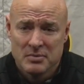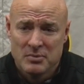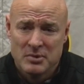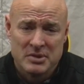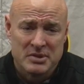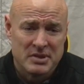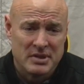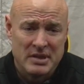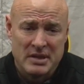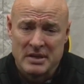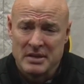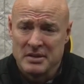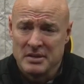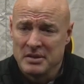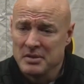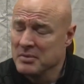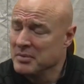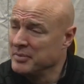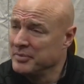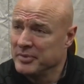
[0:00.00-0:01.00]
Once again, I
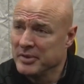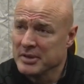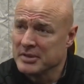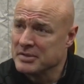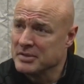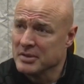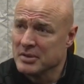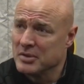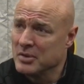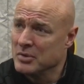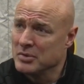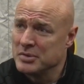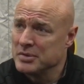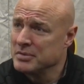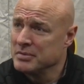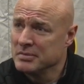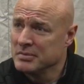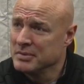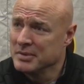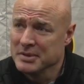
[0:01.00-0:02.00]
think it reflects their
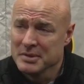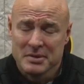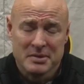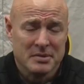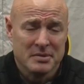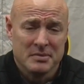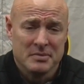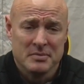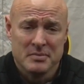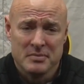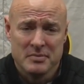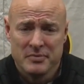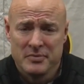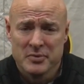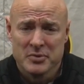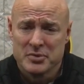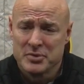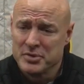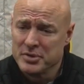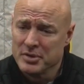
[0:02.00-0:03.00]
coach
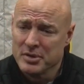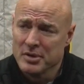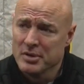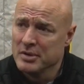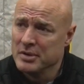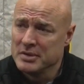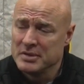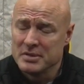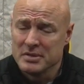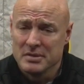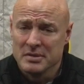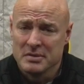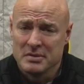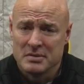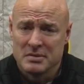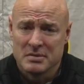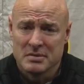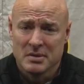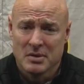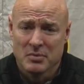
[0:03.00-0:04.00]
for sure.
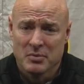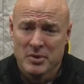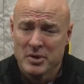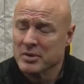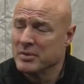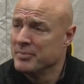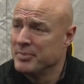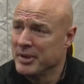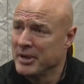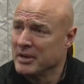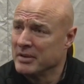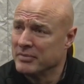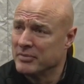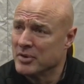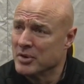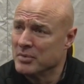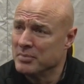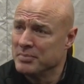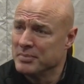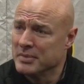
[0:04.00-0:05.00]
It's a real competitive
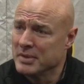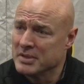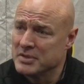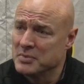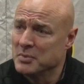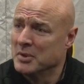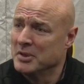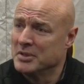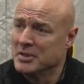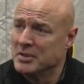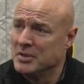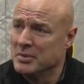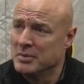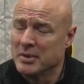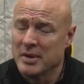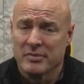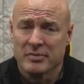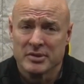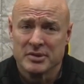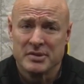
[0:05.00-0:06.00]
group that's willing to do
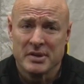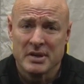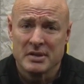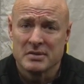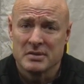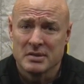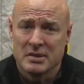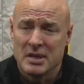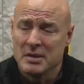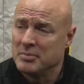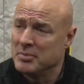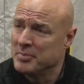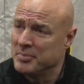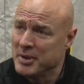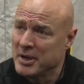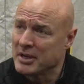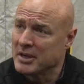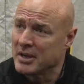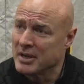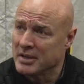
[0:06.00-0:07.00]
whatever it takes to keep the
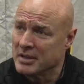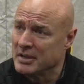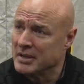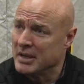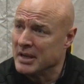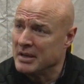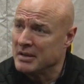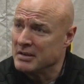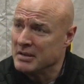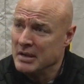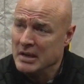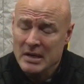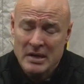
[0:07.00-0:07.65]
puck out of the net.